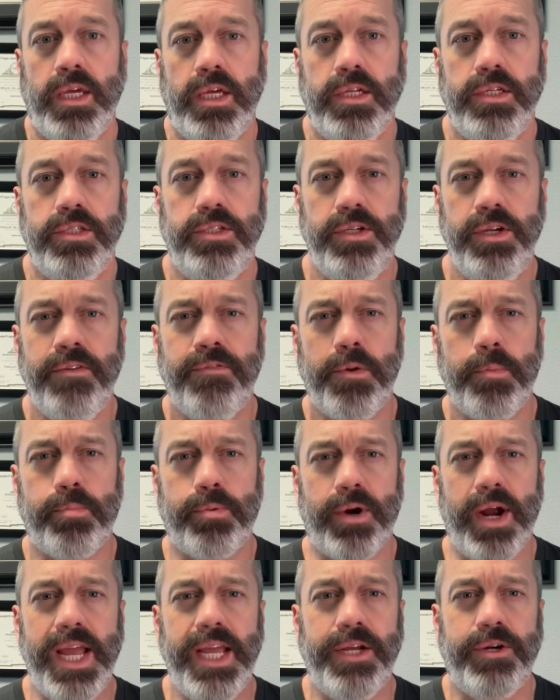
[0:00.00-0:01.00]
Do you have a
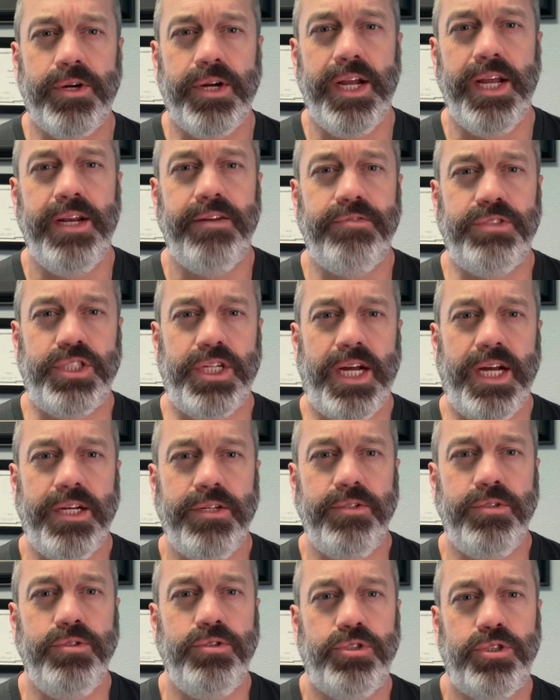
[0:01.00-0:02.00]
bright, creative
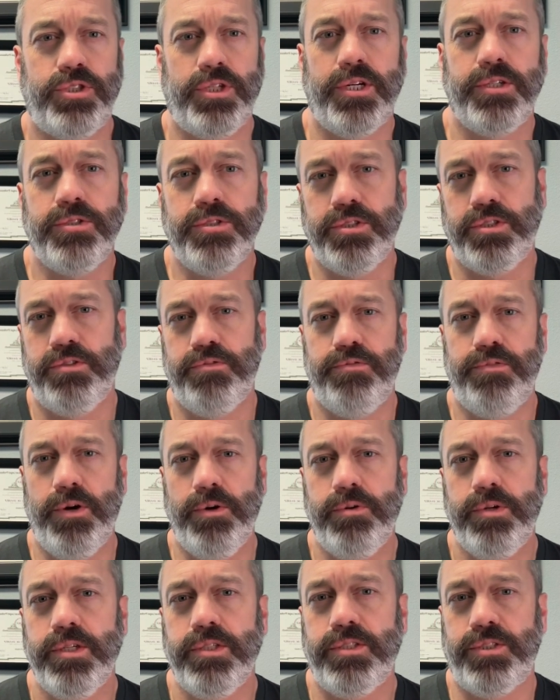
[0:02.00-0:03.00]
child who struggles to
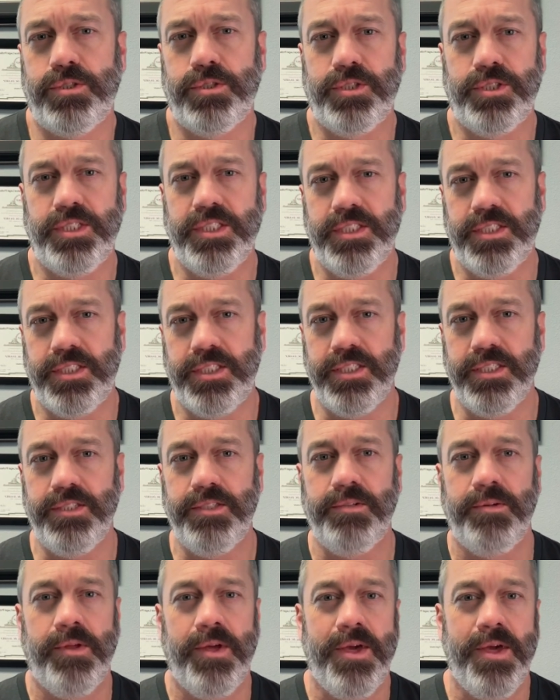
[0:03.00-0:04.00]
focus or sit
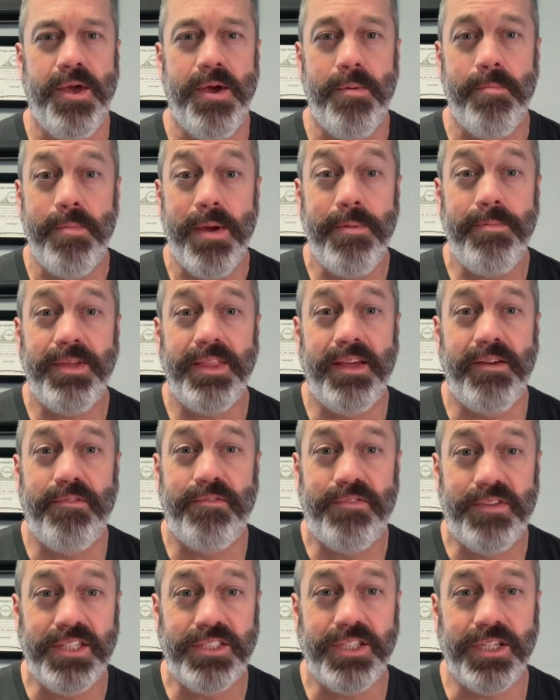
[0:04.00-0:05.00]
still? Maybe they
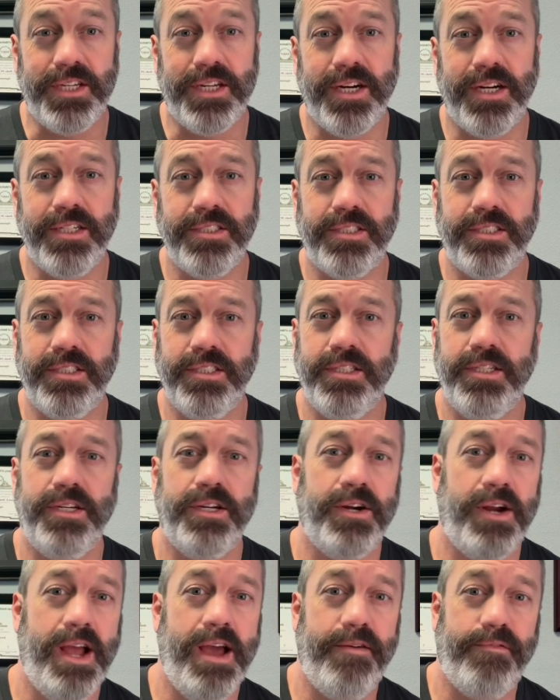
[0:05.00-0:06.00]
fidget constantly
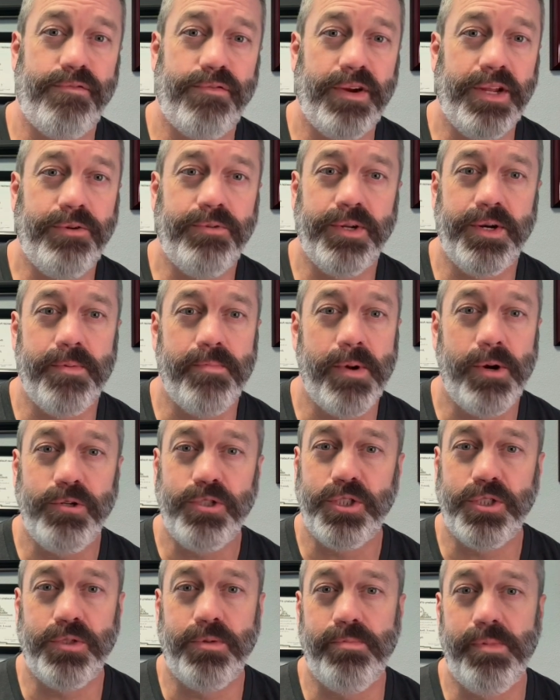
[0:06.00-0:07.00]
or have frequent
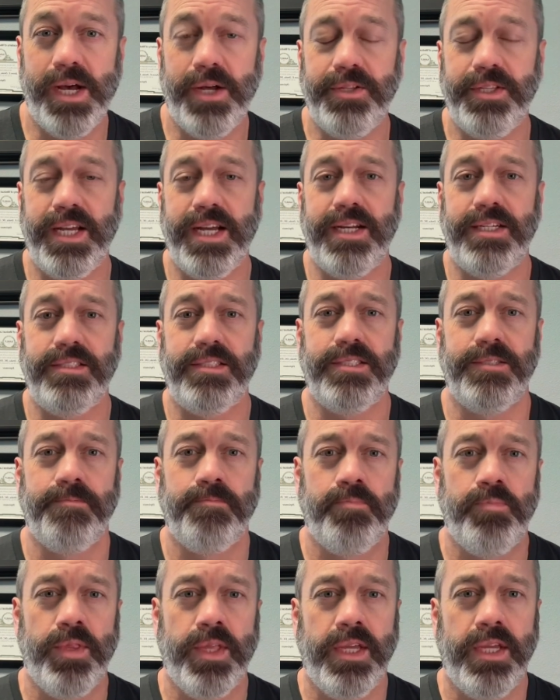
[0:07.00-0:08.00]
emotional meltdowns?
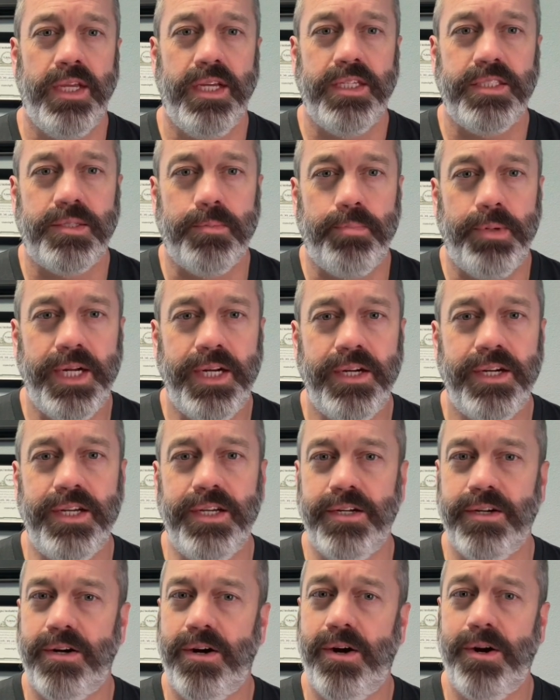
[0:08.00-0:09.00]
As a parent,
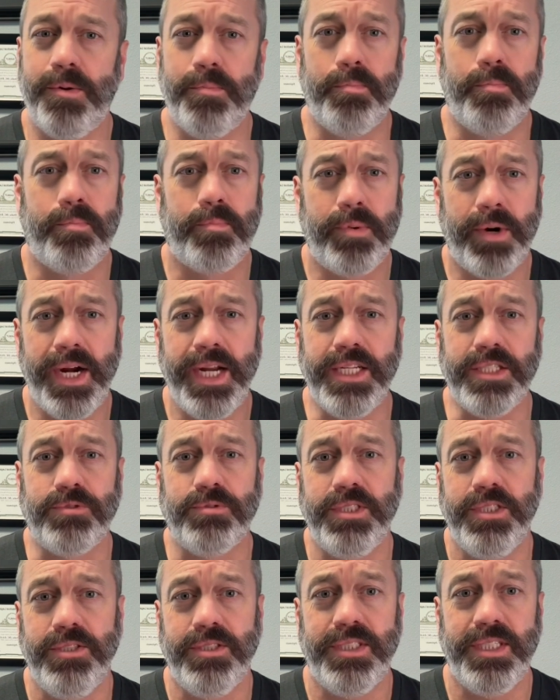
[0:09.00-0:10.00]
your heart breaks
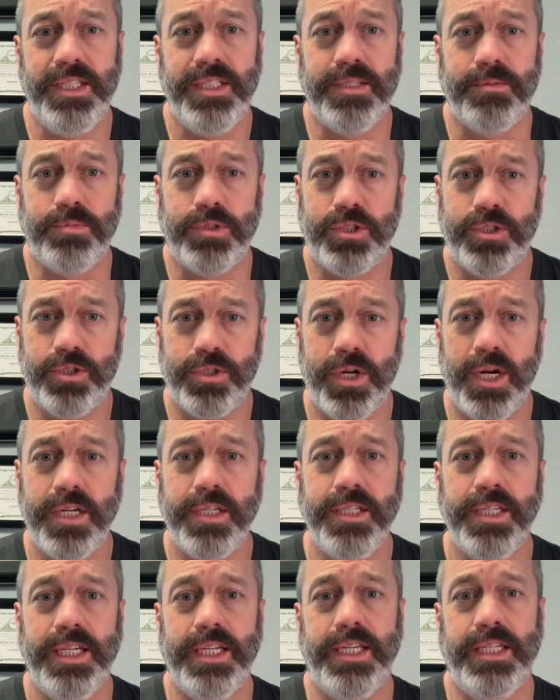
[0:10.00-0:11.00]
when you see them
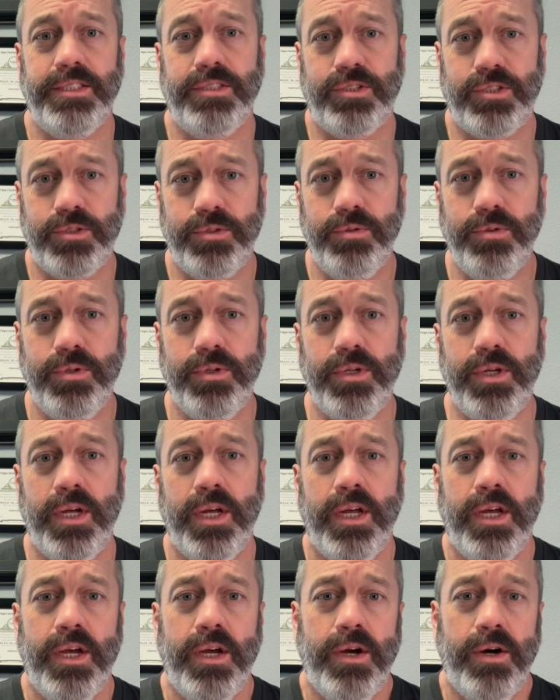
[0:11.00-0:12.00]
struggling in school
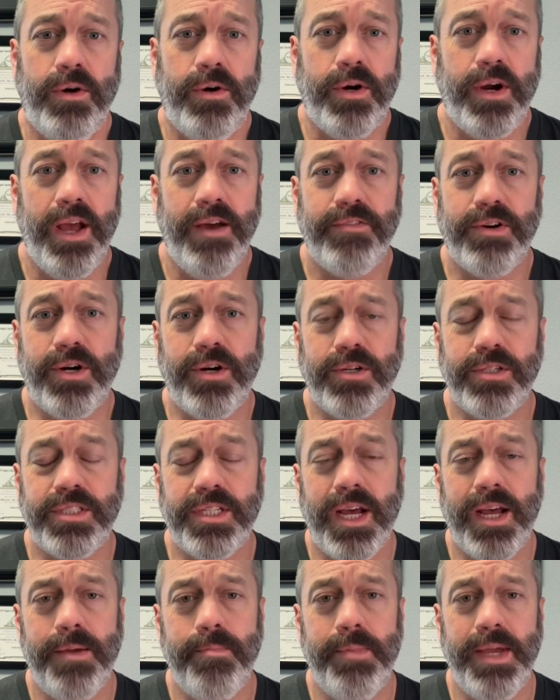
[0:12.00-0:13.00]
or have a hard
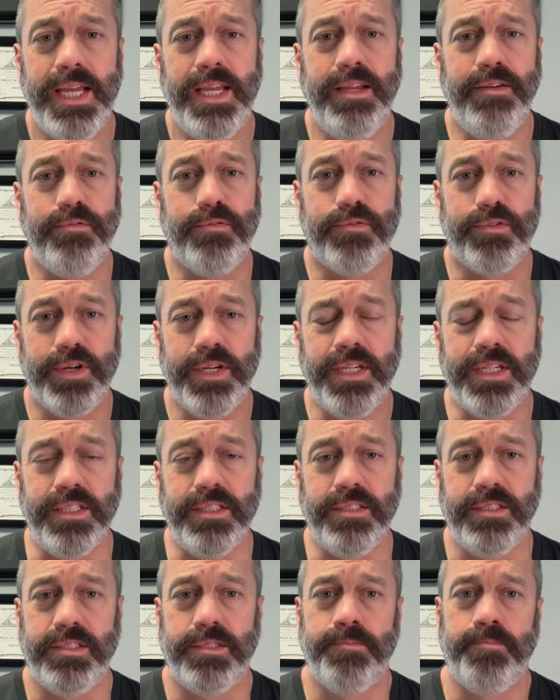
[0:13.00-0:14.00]
time making
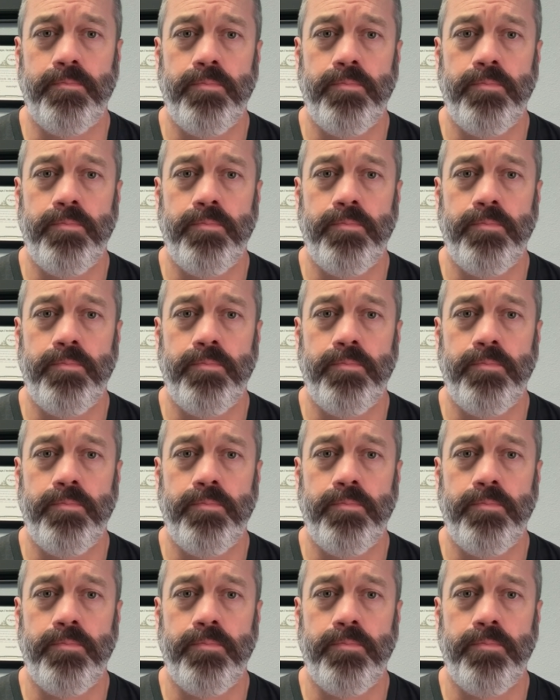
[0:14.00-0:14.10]
friends.